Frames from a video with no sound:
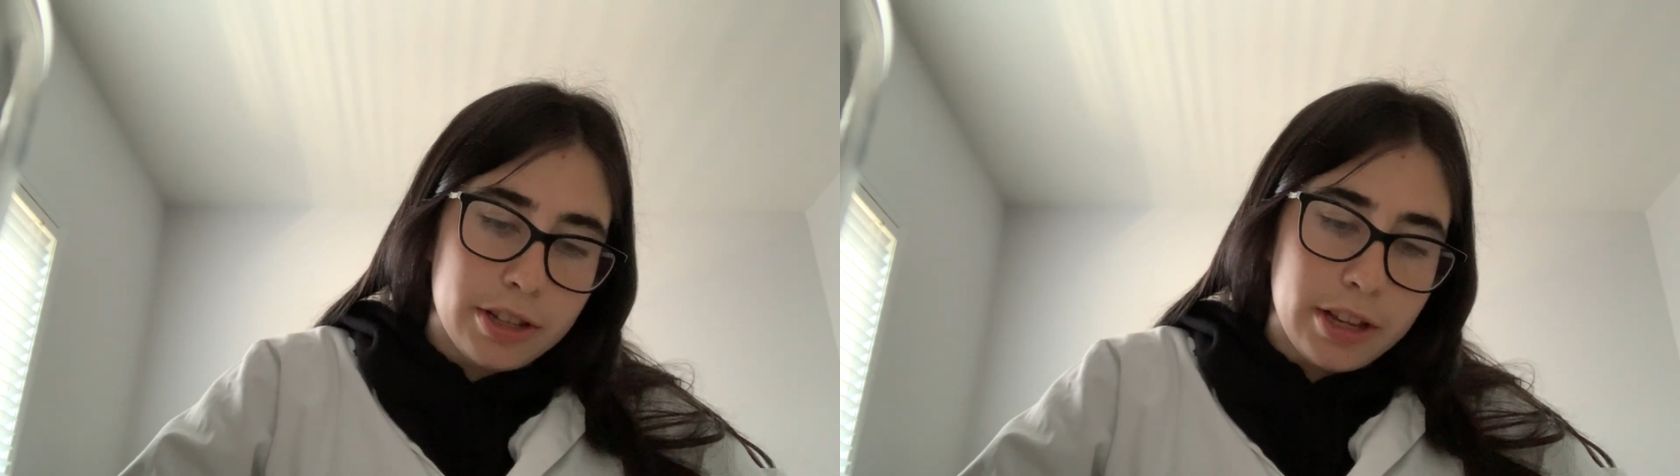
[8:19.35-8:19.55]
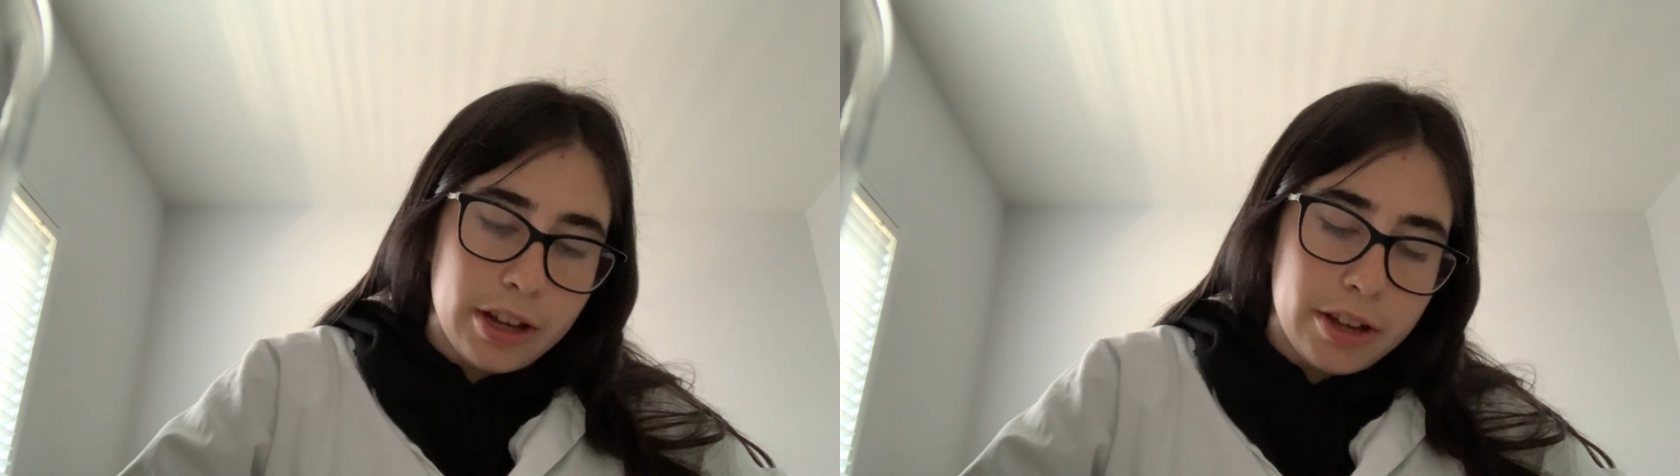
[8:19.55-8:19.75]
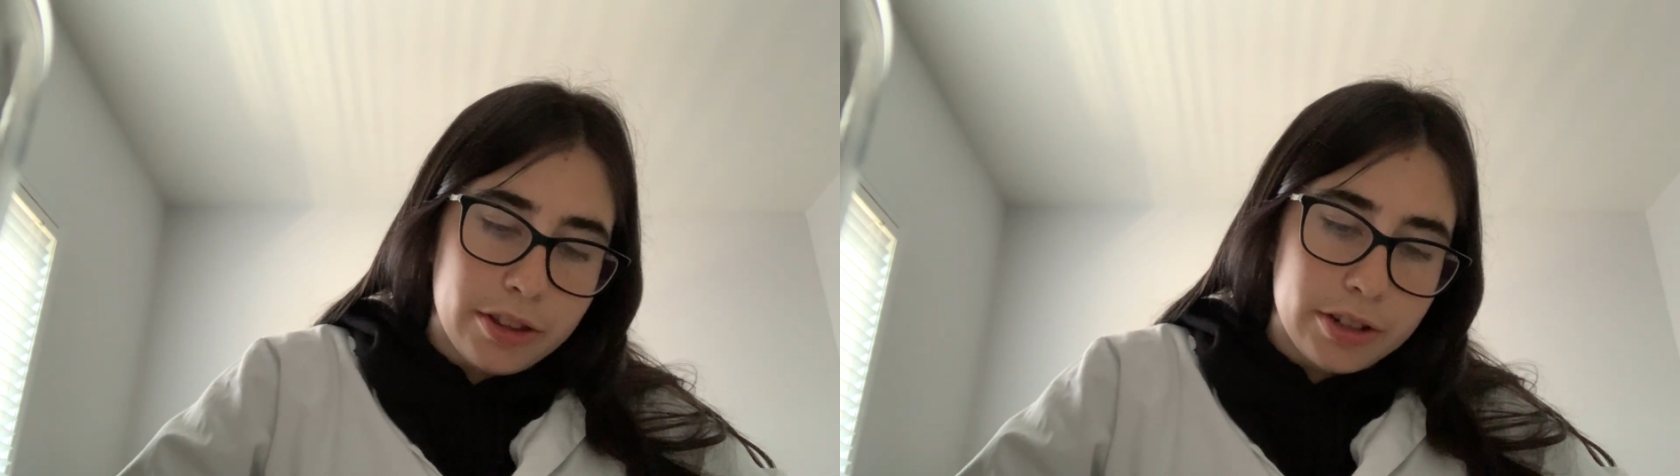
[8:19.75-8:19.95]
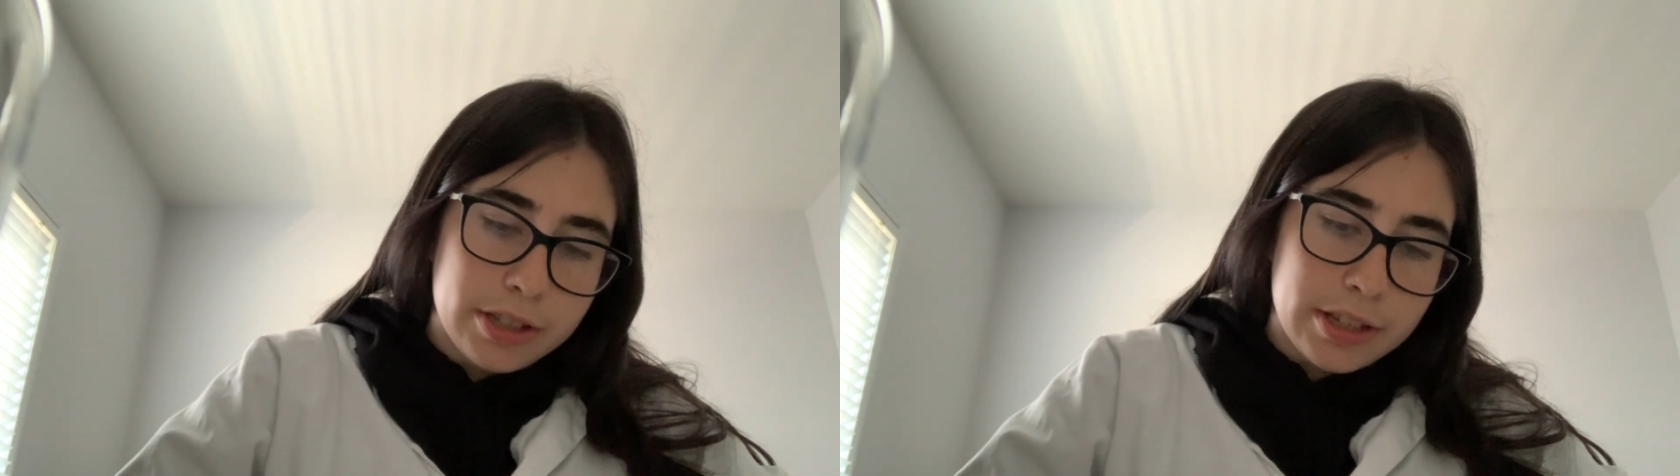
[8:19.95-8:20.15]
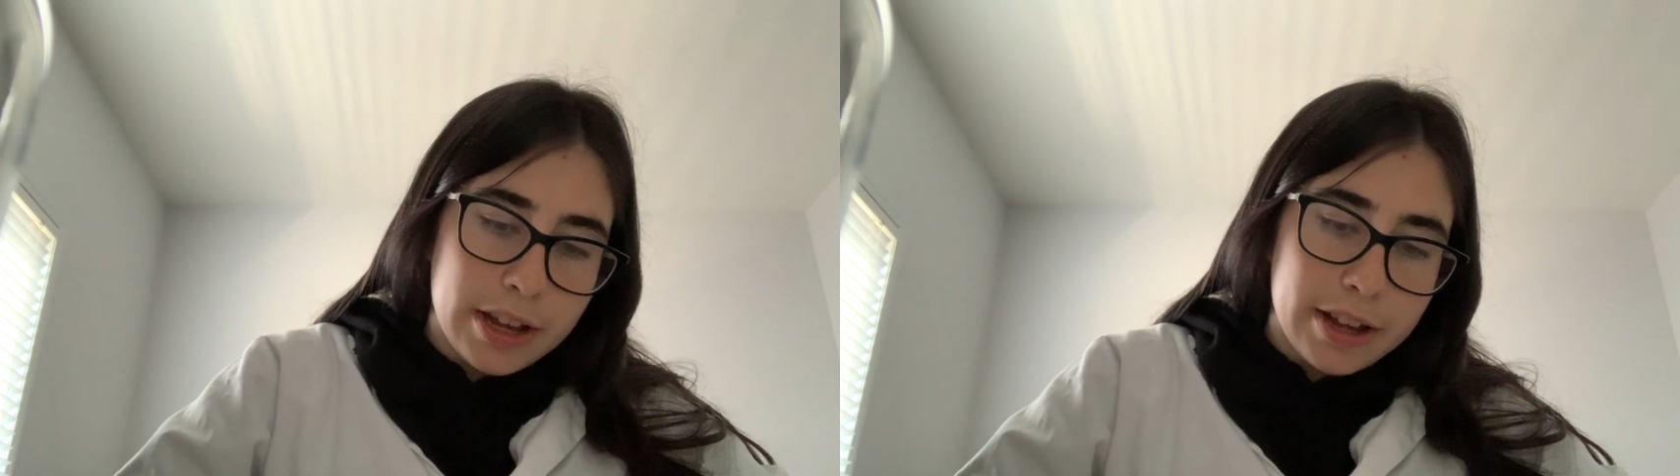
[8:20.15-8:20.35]
the other
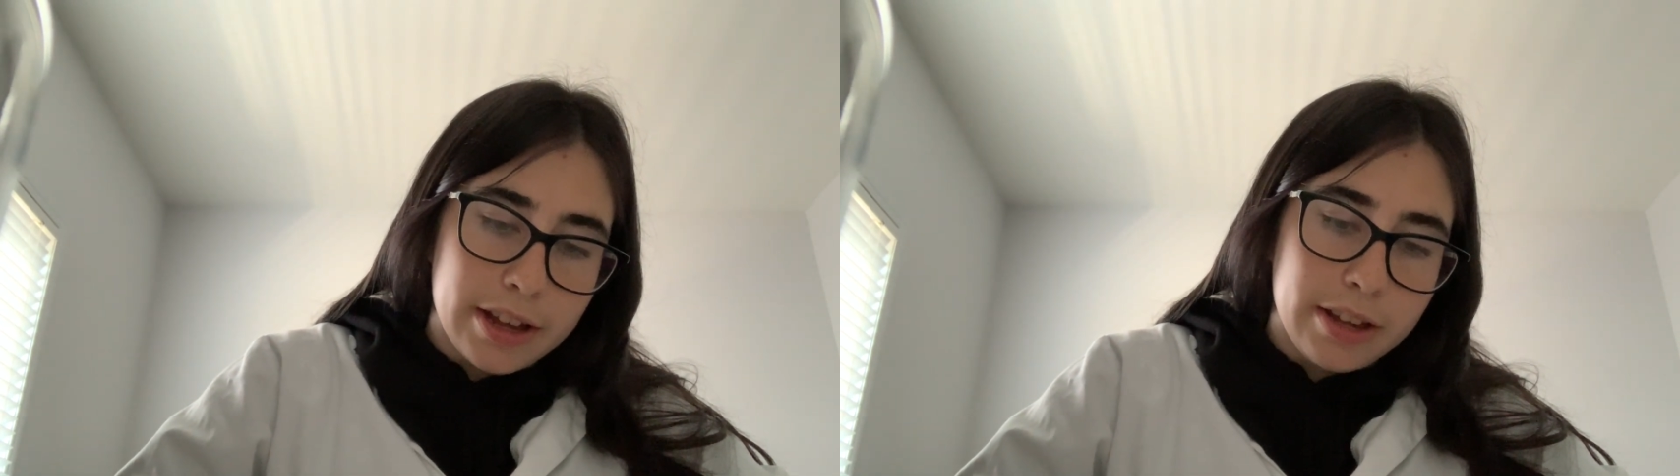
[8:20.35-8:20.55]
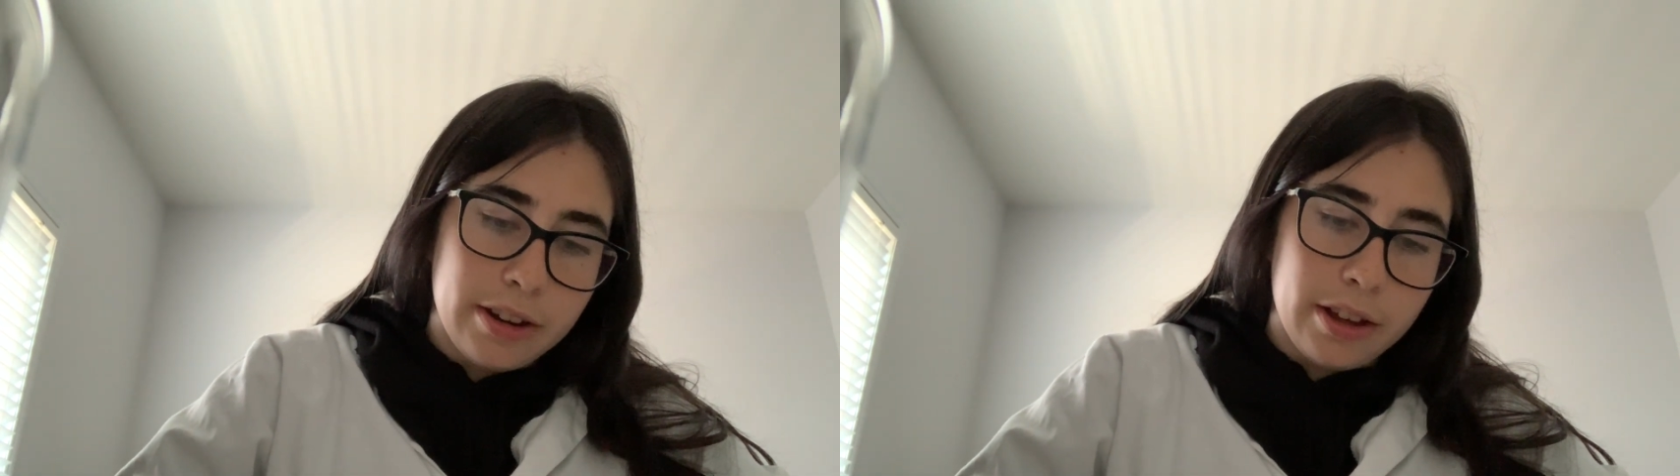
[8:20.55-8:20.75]
side